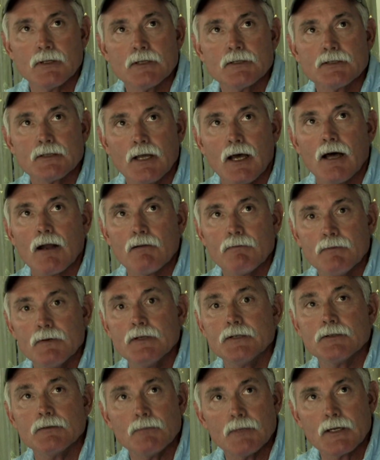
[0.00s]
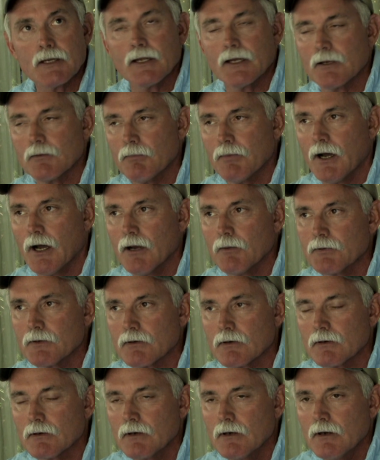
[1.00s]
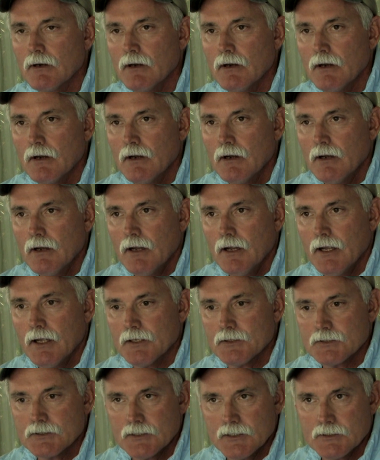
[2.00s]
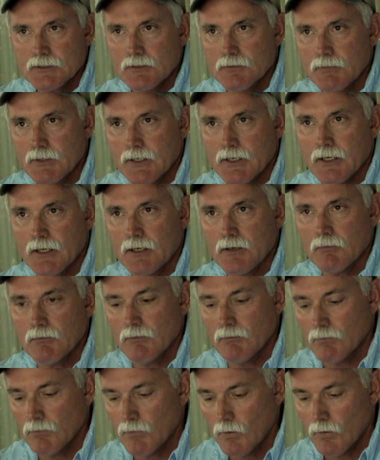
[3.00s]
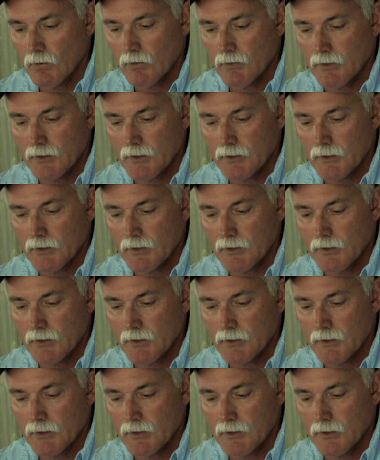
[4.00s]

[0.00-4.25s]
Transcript: this style of fishing became popular. And since it became more